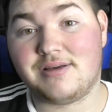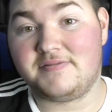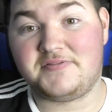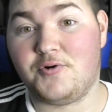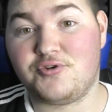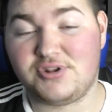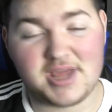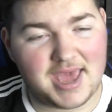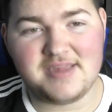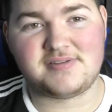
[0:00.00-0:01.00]

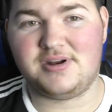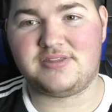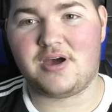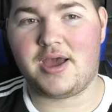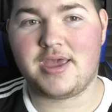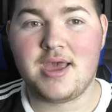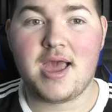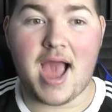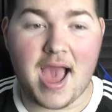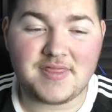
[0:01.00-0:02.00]
Unfortunately, it is going to die.
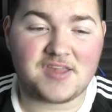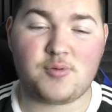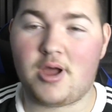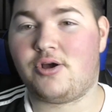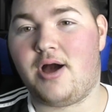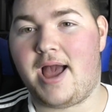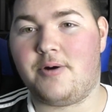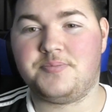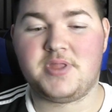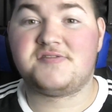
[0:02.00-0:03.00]
And that's why I got out.
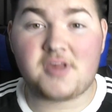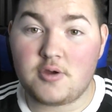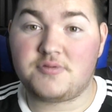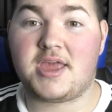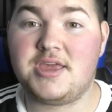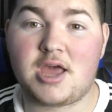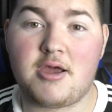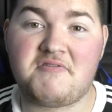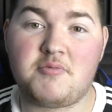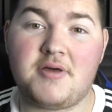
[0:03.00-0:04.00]
So there you go,
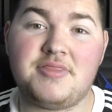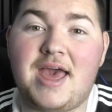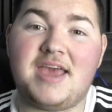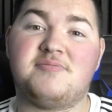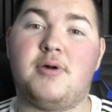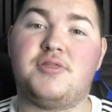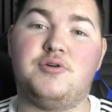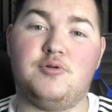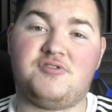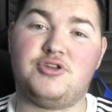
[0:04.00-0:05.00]
everyone. That is my
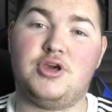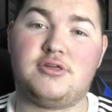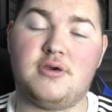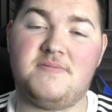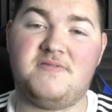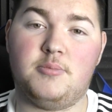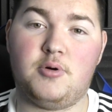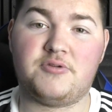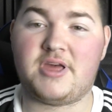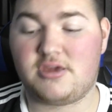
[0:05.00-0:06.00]
thoughts on YouTube
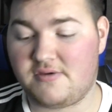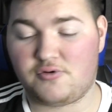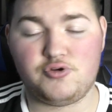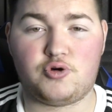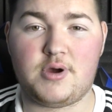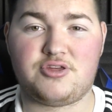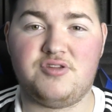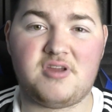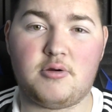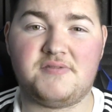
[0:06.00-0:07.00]
football. Thank you for all your
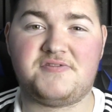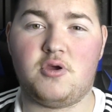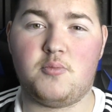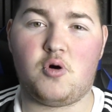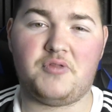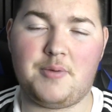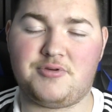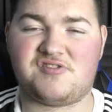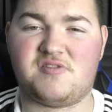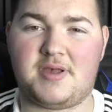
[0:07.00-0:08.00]
questions. There were a few more. They were
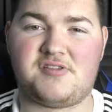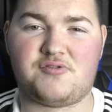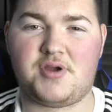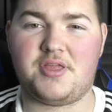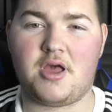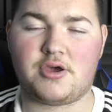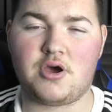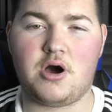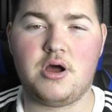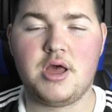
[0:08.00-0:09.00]
just the best 3 that I
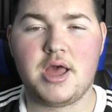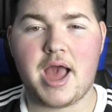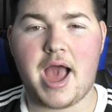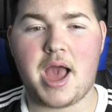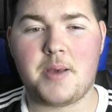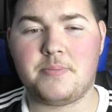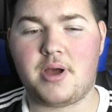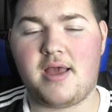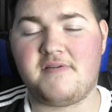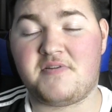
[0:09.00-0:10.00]
got.
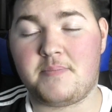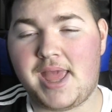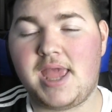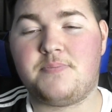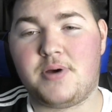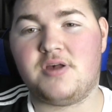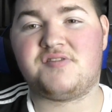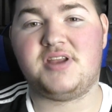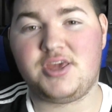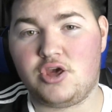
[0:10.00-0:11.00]
For me,
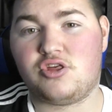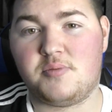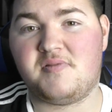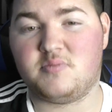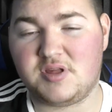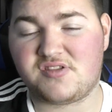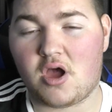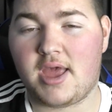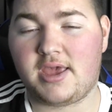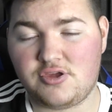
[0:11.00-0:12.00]
personally, YouTube football is
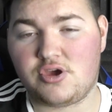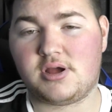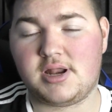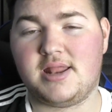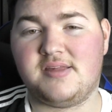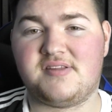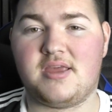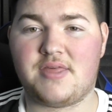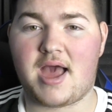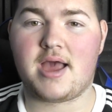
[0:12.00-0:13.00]
dying. You can clearly see
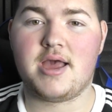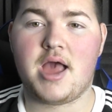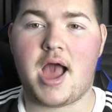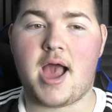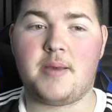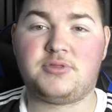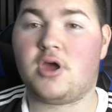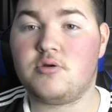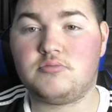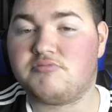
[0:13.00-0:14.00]
that.
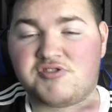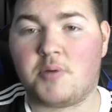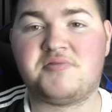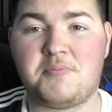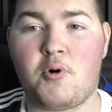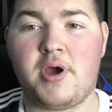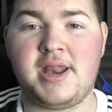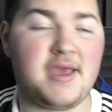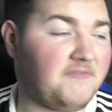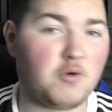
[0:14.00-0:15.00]
Don't stop supporting
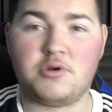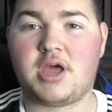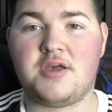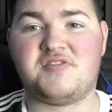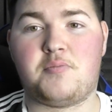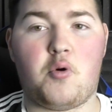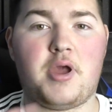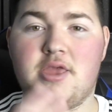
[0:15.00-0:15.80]
it. If you want to go and support